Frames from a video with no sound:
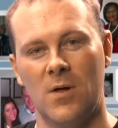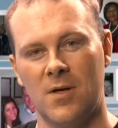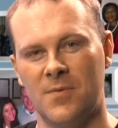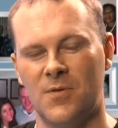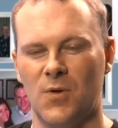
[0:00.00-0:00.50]

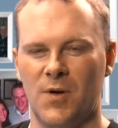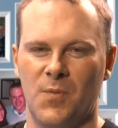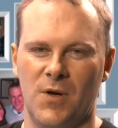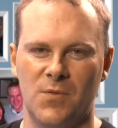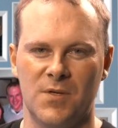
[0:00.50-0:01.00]
Welcome to
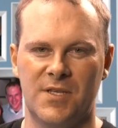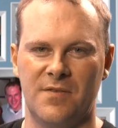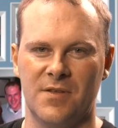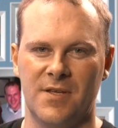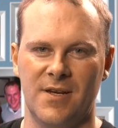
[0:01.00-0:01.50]
Talking Point with
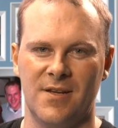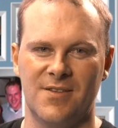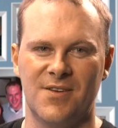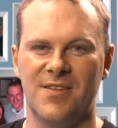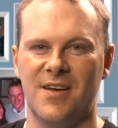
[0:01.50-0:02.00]
Stephen Taylor.
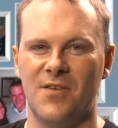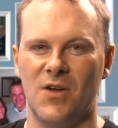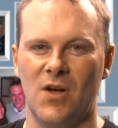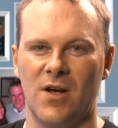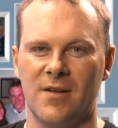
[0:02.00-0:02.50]
It's good to have
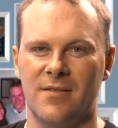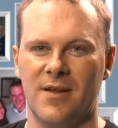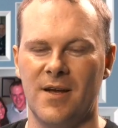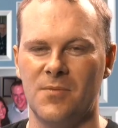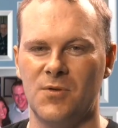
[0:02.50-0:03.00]
you along, and
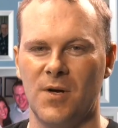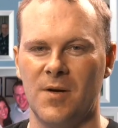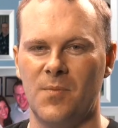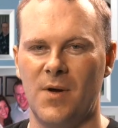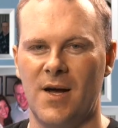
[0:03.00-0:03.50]
today I'm
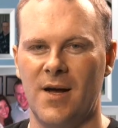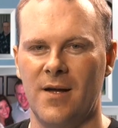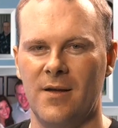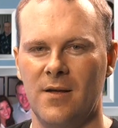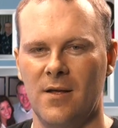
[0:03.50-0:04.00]
joined
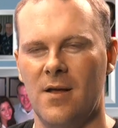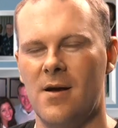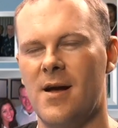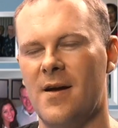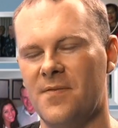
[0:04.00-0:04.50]
by,
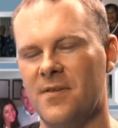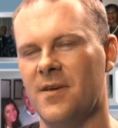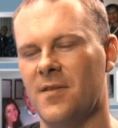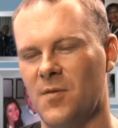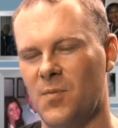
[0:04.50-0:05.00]
I have to
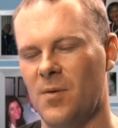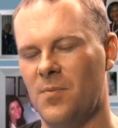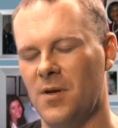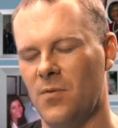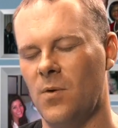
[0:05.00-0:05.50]
say this
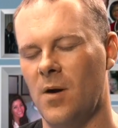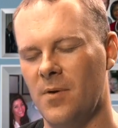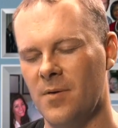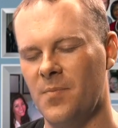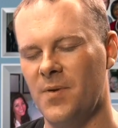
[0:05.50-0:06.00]
properly,
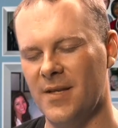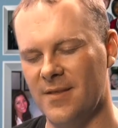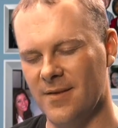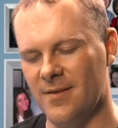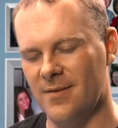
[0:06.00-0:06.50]
Robin
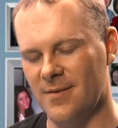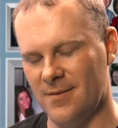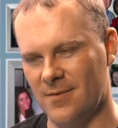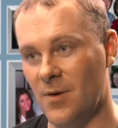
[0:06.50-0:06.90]
Peters.